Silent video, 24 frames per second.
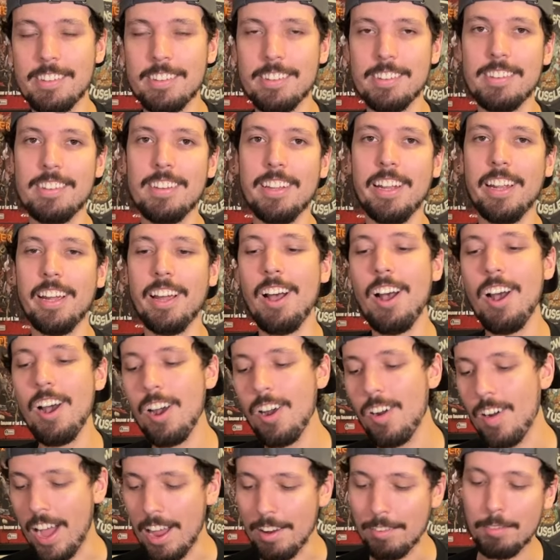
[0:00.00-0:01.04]
and saying,
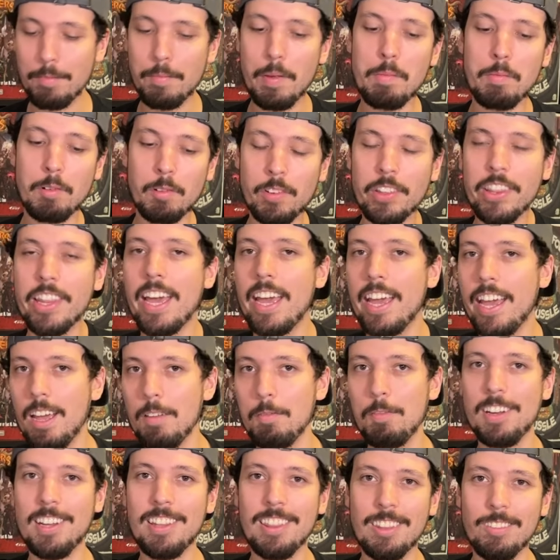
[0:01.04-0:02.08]
oh, I remember when that
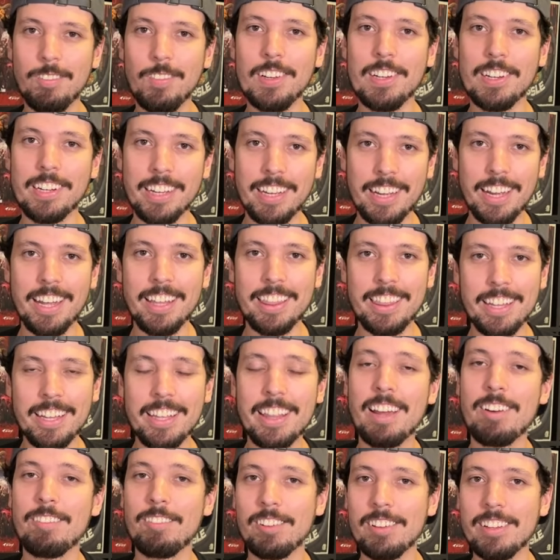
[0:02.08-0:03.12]
happened in the book. I think
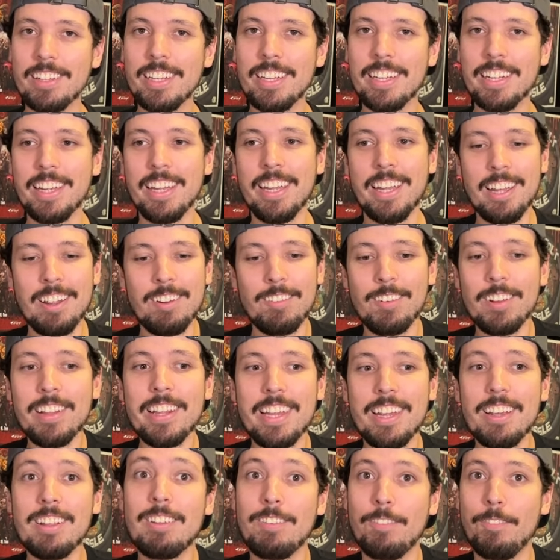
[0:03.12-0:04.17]
that really
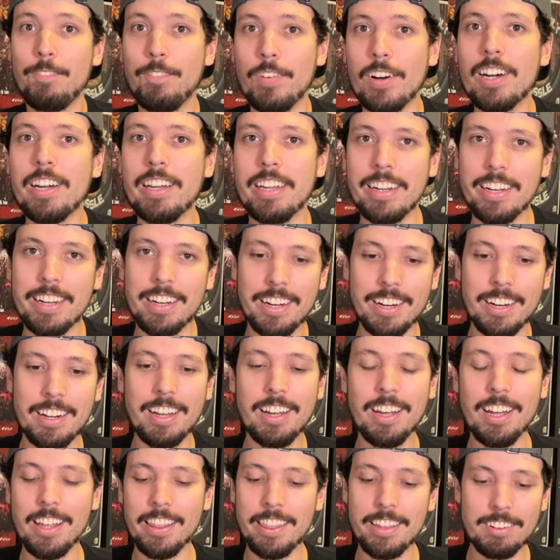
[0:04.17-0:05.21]
is fun.
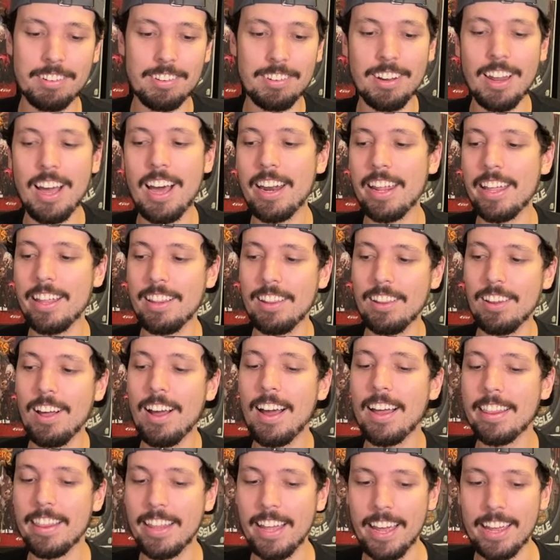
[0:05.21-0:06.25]
There's not a
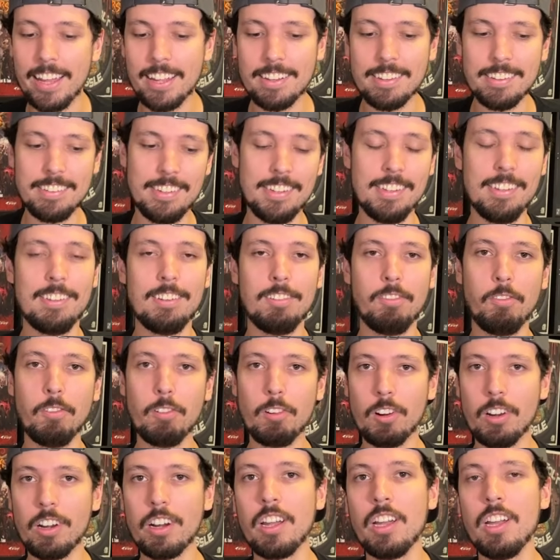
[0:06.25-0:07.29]
lot that exists
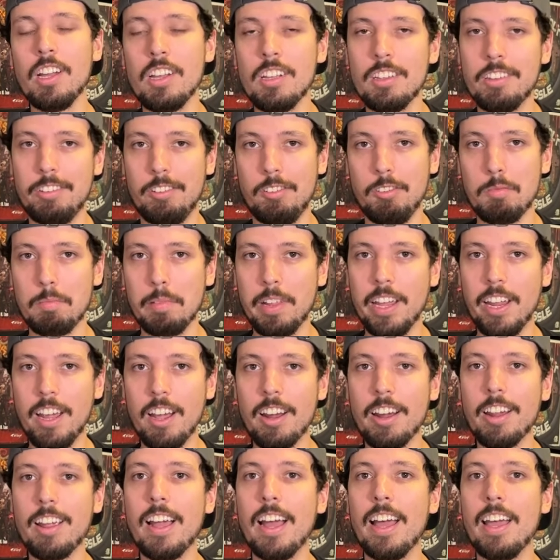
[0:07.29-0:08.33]
for Stormlight
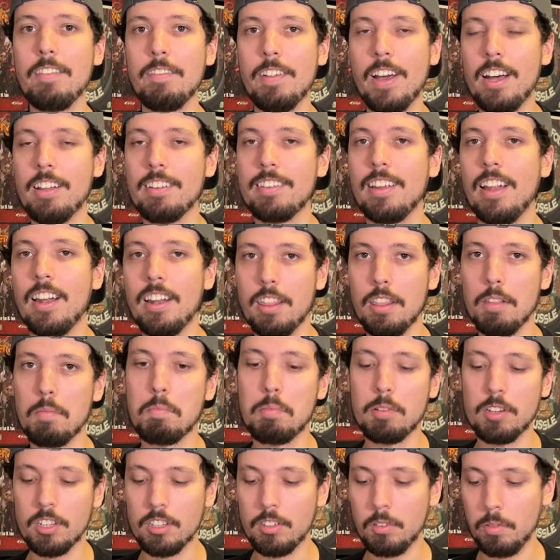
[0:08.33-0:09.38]
Archive outside of the
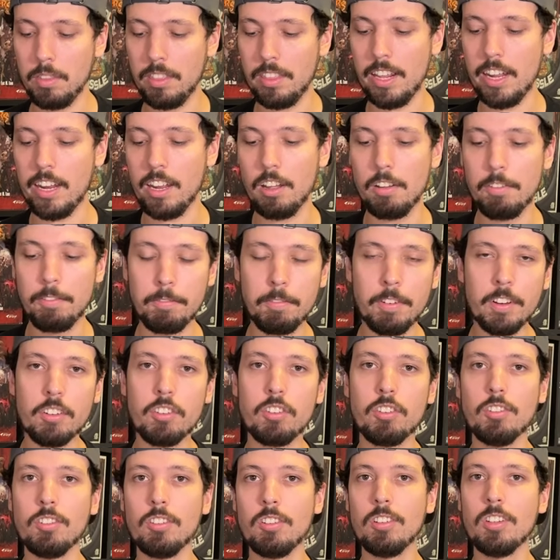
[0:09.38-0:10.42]
books with like
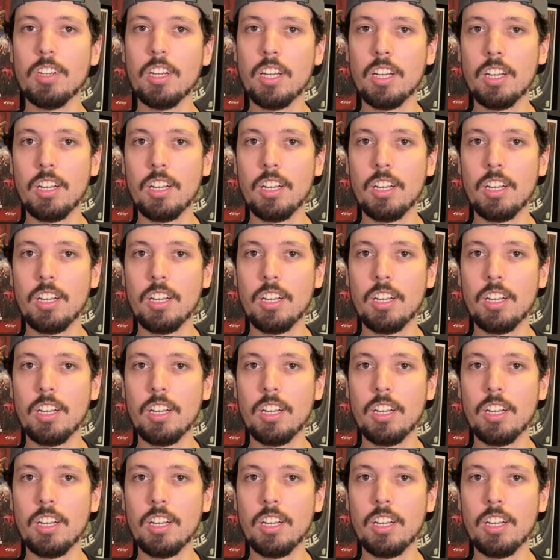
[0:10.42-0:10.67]
official